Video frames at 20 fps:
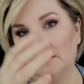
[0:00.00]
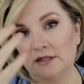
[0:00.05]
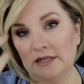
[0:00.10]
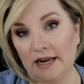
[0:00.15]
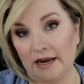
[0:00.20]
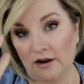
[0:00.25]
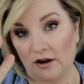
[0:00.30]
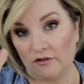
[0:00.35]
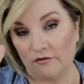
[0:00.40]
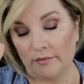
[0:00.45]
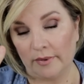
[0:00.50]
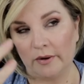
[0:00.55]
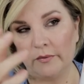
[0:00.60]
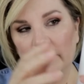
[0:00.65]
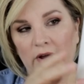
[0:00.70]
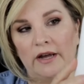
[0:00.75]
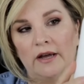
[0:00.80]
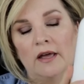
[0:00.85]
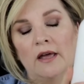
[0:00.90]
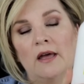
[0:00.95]
take off my
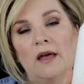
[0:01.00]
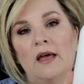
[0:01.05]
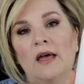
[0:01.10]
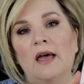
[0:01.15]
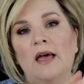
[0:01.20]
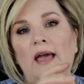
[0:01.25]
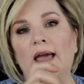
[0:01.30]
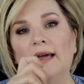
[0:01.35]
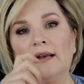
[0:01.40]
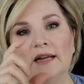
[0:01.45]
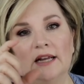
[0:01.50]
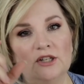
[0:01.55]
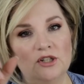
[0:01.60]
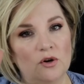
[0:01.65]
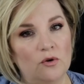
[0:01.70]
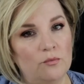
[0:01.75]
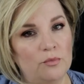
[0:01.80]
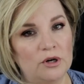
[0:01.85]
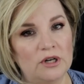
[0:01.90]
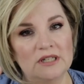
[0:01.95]
wig. And I
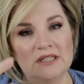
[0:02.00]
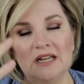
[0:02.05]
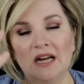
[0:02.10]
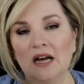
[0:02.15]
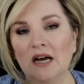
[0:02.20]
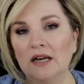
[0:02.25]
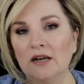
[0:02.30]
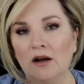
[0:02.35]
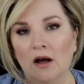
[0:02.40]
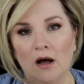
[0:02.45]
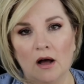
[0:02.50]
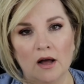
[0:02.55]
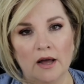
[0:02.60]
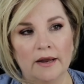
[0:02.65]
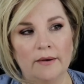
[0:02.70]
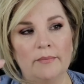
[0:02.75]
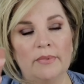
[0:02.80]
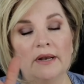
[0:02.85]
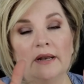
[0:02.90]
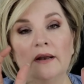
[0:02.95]
don't put a ton
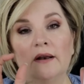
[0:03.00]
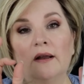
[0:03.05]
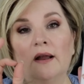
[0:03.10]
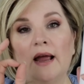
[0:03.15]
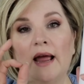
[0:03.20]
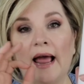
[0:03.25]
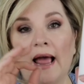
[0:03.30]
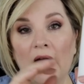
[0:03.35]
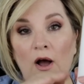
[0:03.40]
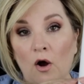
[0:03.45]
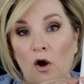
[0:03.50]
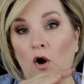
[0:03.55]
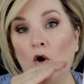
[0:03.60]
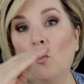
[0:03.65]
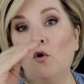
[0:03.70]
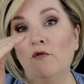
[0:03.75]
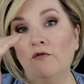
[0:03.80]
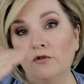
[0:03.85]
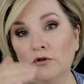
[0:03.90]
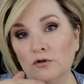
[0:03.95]
on, but uh,
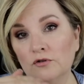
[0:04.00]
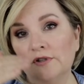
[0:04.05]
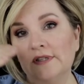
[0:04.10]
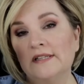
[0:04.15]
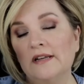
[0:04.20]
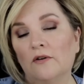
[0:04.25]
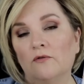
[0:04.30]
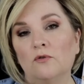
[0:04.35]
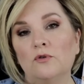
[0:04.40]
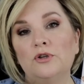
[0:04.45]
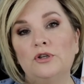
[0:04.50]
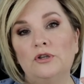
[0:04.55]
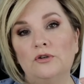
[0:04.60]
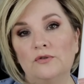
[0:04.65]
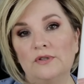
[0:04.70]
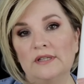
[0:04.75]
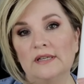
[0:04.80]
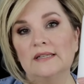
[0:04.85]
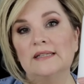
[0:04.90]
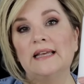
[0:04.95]
over several
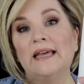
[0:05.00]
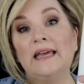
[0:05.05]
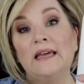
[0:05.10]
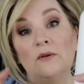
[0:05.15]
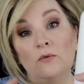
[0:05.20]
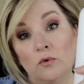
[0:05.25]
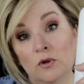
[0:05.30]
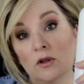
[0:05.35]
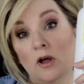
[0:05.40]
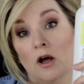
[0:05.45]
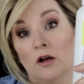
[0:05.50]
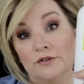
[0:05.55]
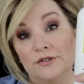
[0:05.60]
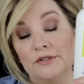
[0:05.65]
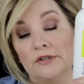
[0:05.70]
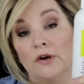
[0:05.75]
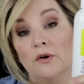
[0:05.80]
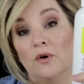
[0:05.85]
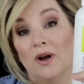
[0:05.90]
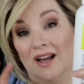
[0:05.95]
uses, it will
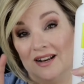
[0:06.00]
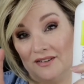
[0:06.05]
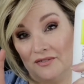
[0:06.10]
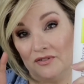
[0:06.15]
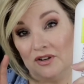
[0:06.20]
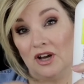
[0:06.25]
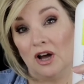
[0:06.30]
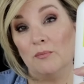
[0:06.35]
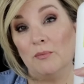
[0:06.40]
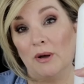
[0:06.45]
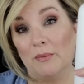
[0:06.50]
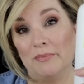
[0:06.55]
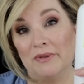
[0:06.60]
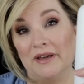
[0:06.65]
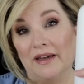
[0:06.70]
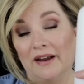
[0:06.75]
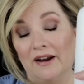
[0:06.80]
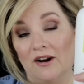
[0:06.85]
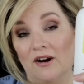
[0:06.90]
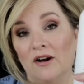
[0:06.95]
also kind of gum up
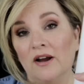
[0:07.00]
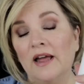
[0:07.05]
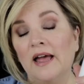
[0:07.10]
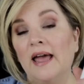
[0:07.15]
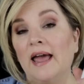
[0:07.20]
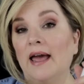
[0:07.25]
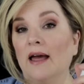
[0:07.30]
the hair.